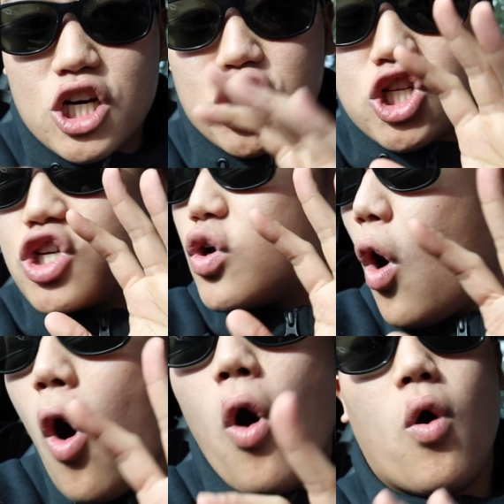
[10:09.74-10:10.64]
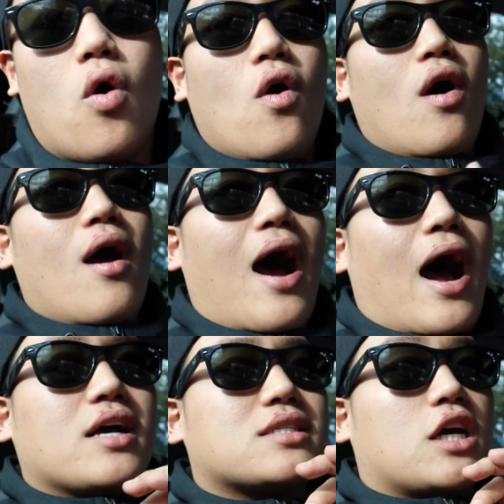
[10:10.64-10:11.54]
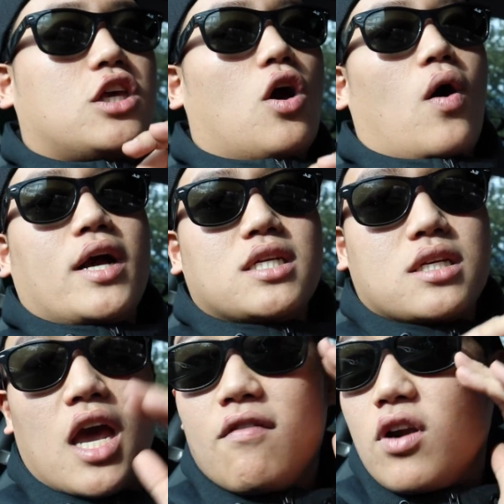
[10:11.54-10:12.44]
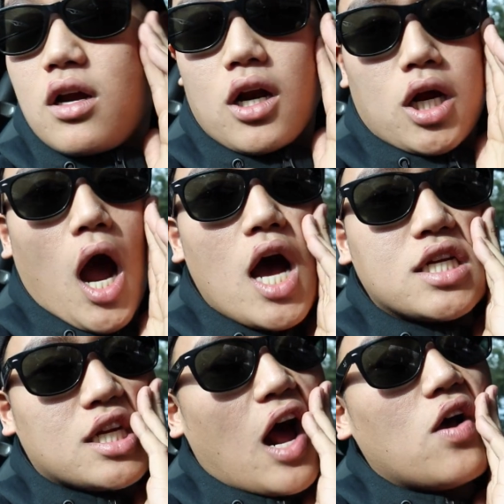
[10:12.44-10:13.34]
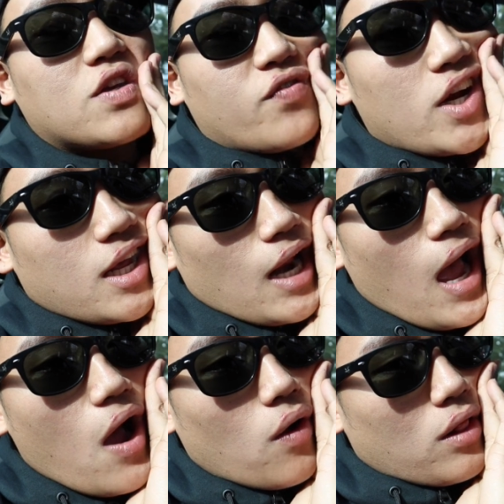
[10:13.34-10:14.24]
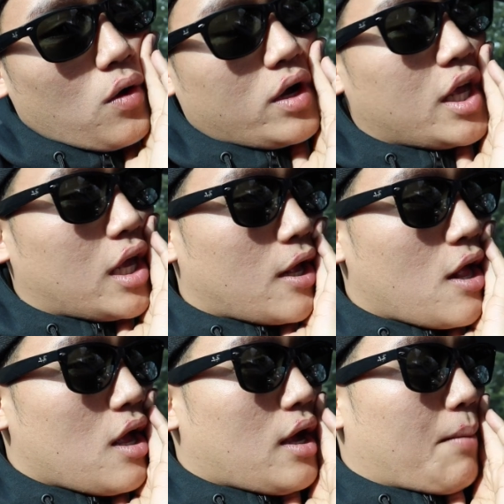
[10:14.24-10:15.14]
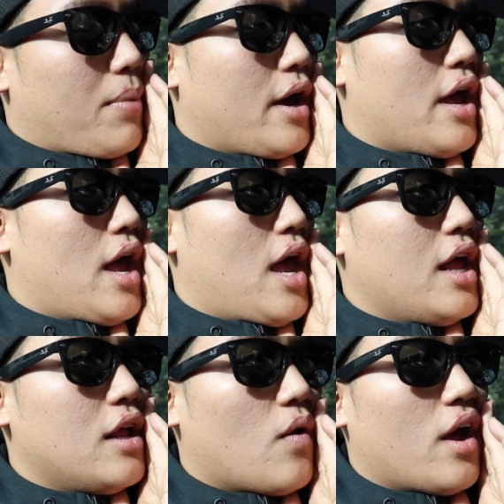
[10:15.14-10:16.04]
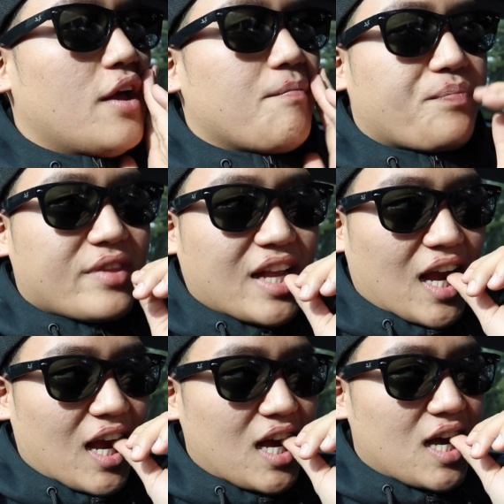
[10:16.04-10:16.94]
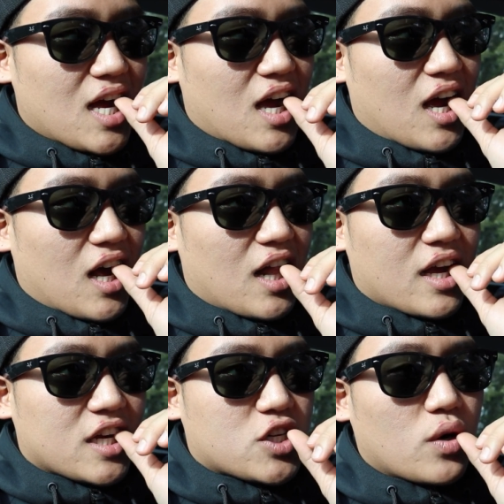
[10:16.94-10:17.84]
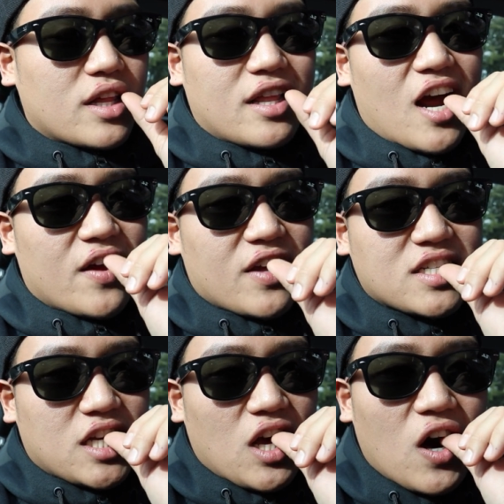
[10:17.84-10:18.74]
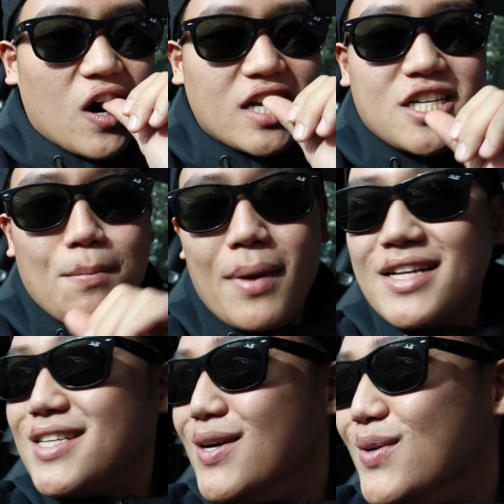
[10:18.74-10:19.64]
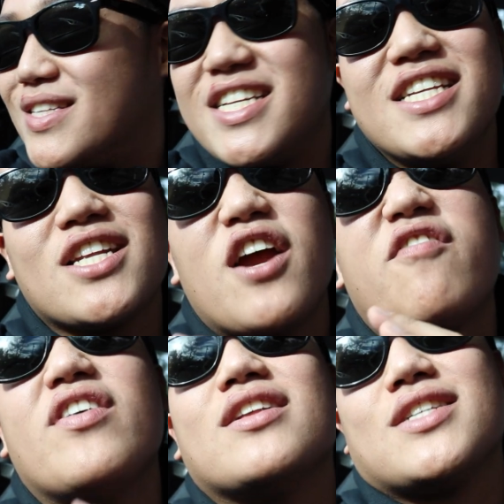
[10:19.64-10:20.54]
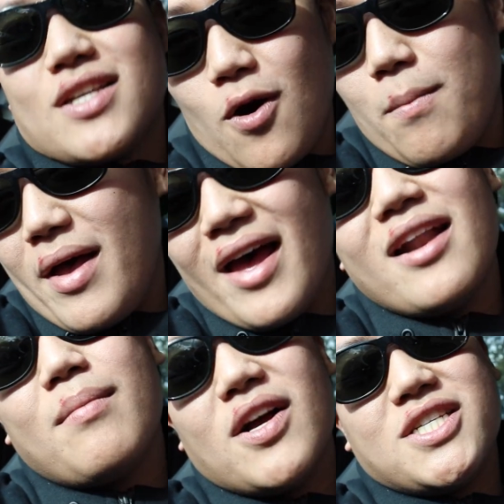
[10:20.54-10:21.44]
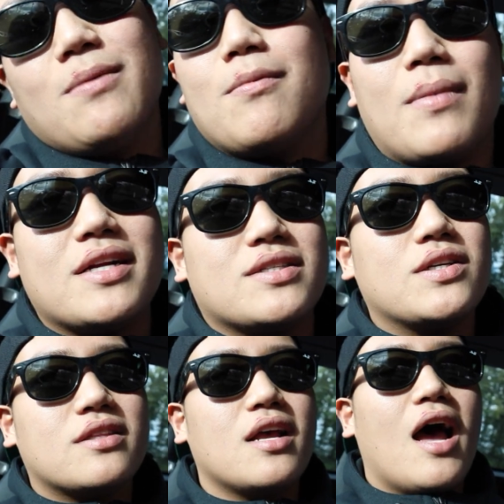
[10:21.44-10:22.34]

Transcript: her skull. I was like, yo, I just gave her a concussion. I was freaking out, low key. But anyway, like shortly thereafter, I was like, "Yo, I chipped my tooth." She started feeling so bad about chipping my tooth.